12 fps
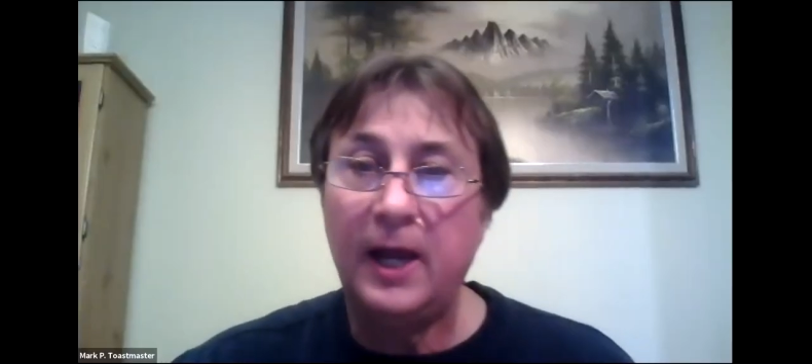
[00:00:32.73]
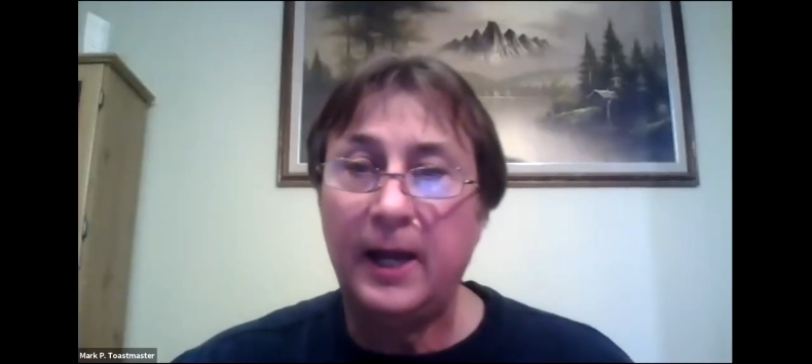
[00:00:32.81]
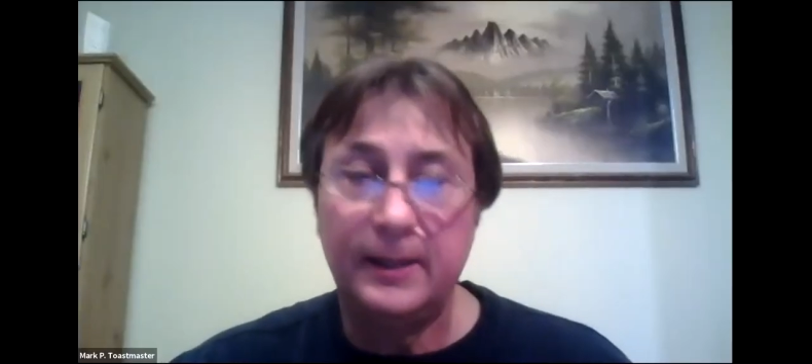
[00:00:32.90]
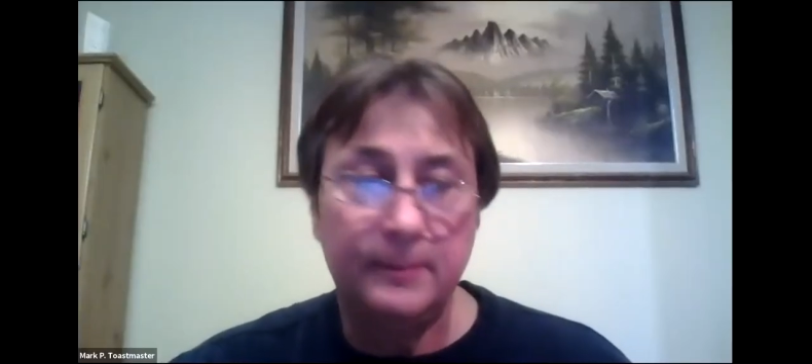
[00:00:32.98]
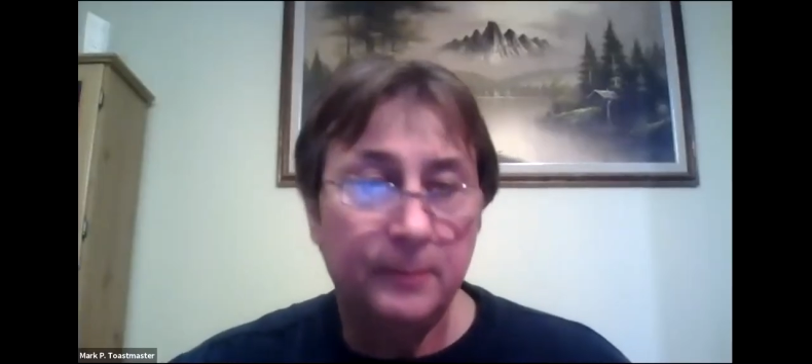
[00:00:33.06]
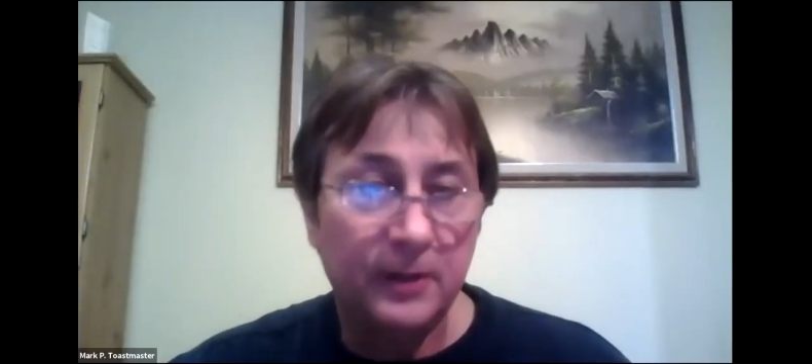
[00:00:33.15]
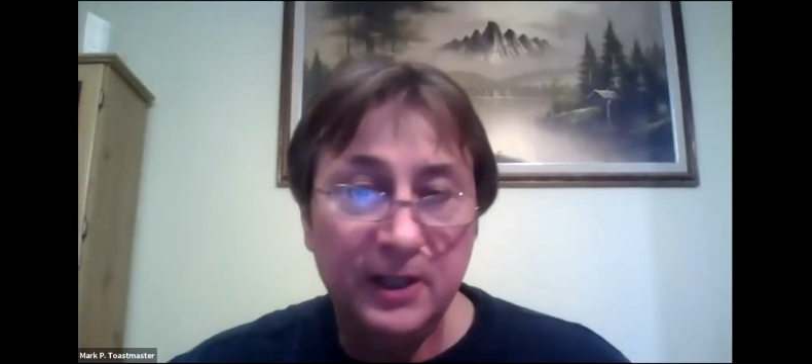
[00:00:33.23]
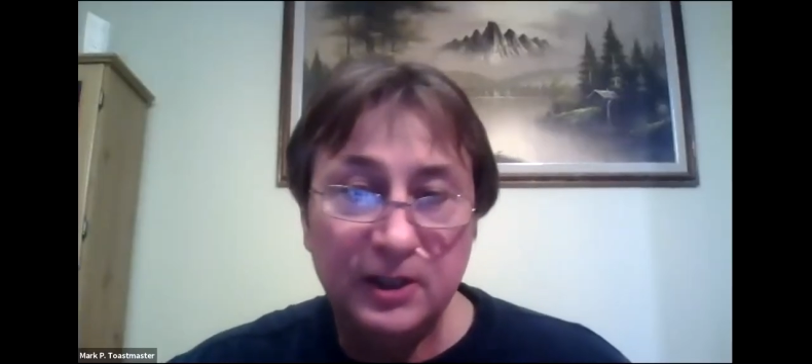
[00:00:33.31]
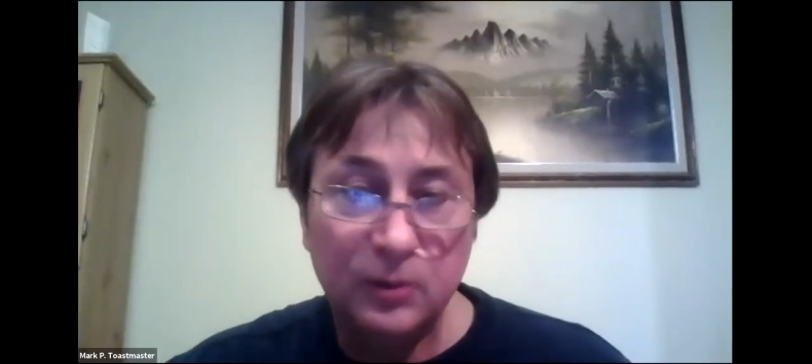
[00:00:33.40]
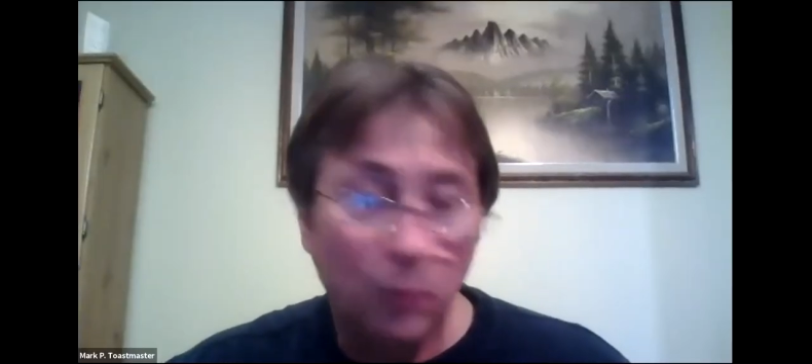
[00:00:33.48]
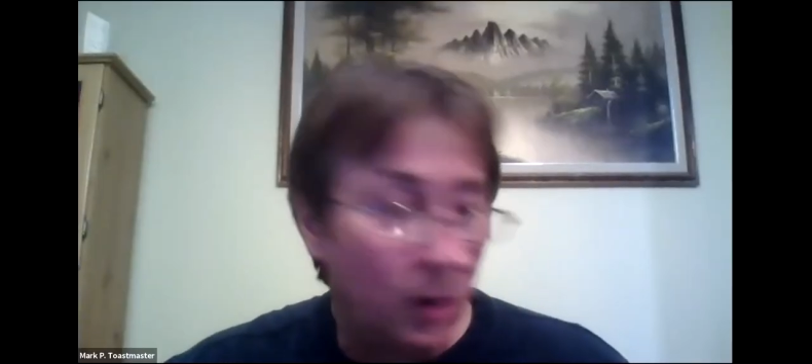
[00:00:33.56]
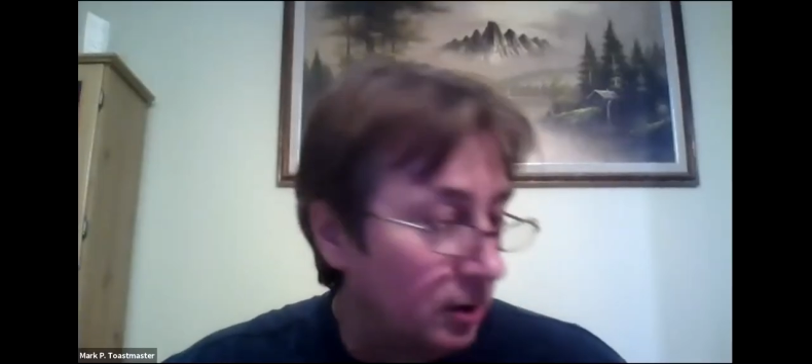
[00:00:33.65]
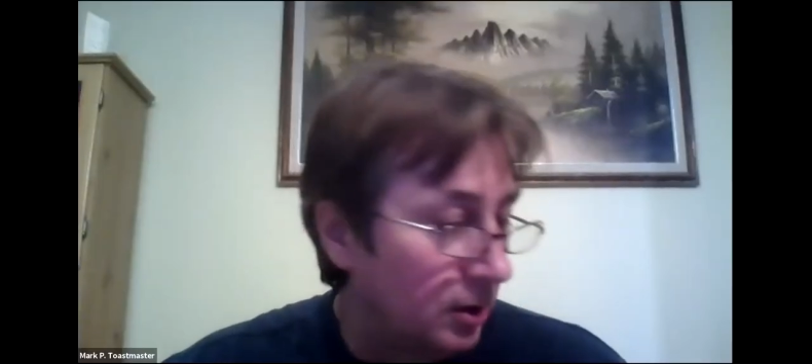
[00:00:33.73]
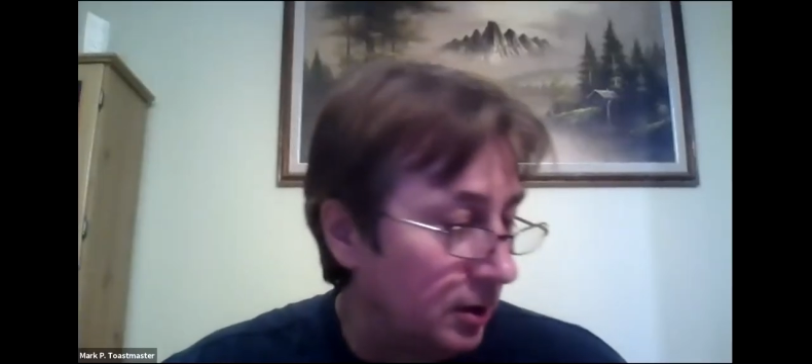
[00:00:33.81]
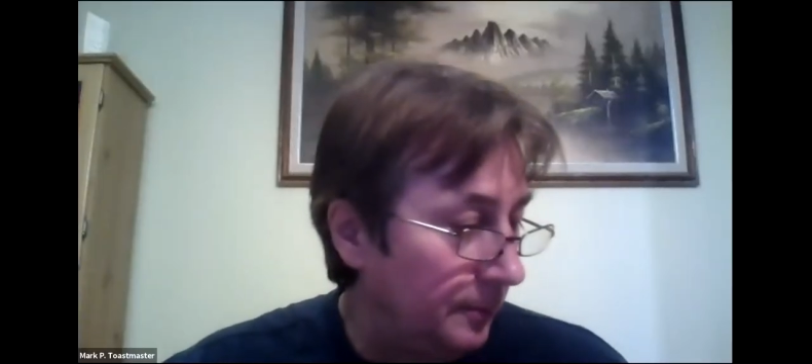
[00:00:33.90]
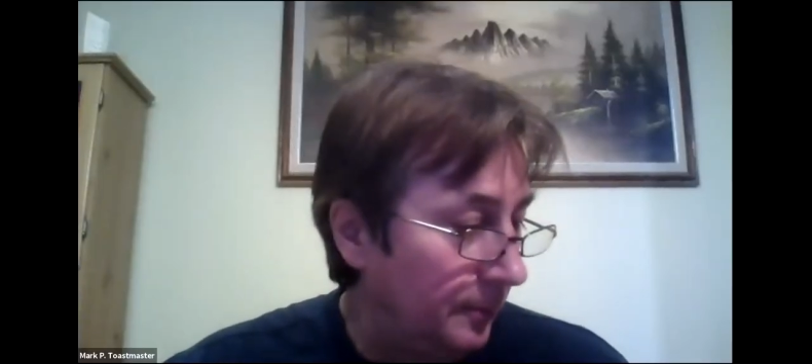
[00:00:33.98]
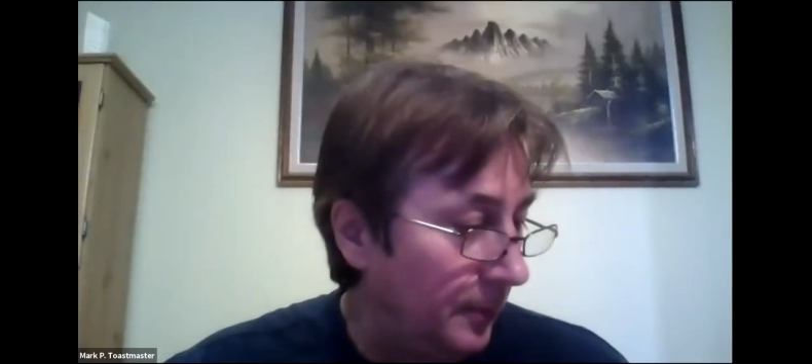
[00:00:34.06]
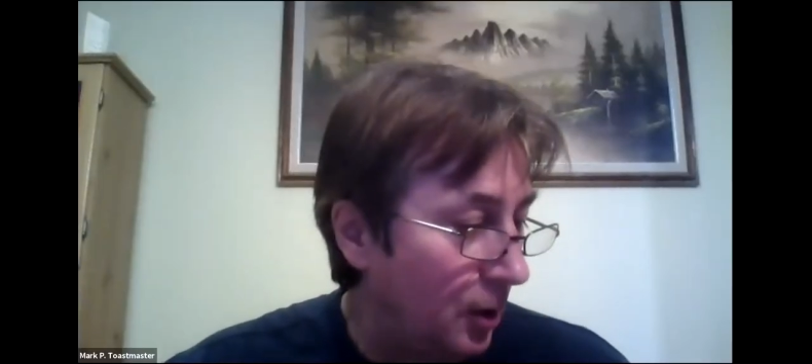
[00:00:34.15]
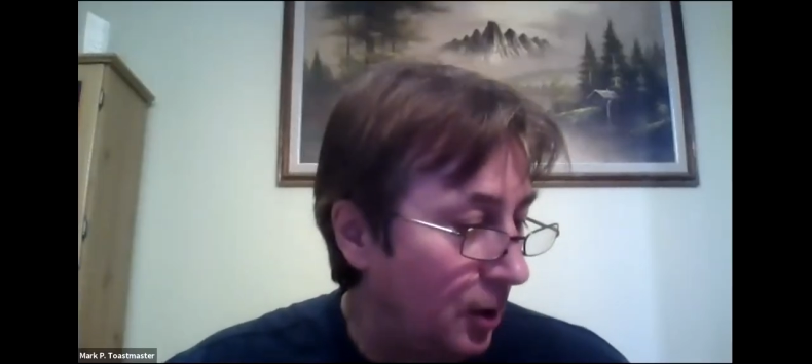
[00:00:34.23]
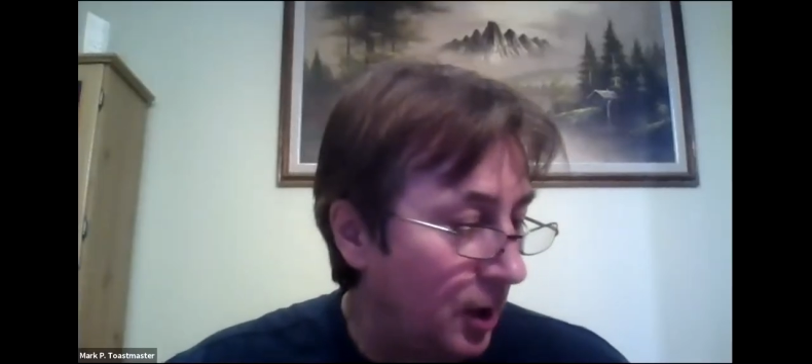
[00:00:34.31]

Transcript: And please welcome,